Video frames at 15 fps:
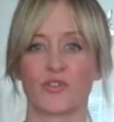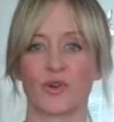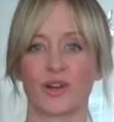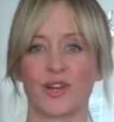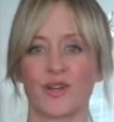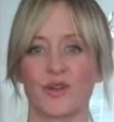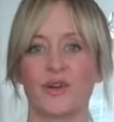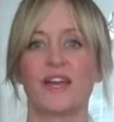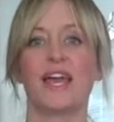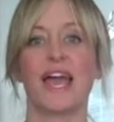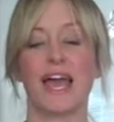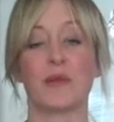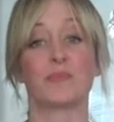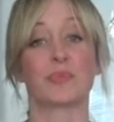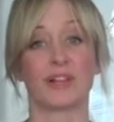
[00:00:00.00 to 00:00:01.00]
for you
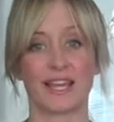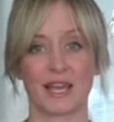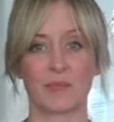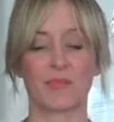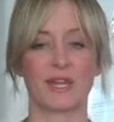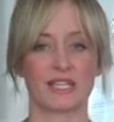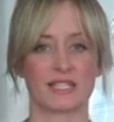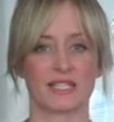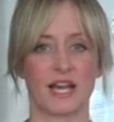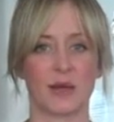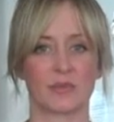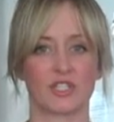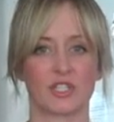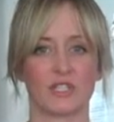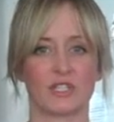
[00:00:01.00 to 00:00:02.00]
and plant-based
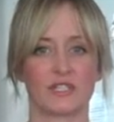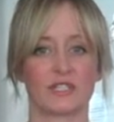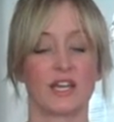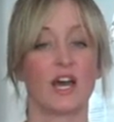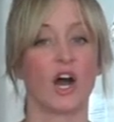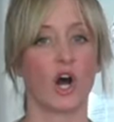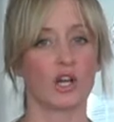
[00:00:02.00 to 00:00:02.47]
options.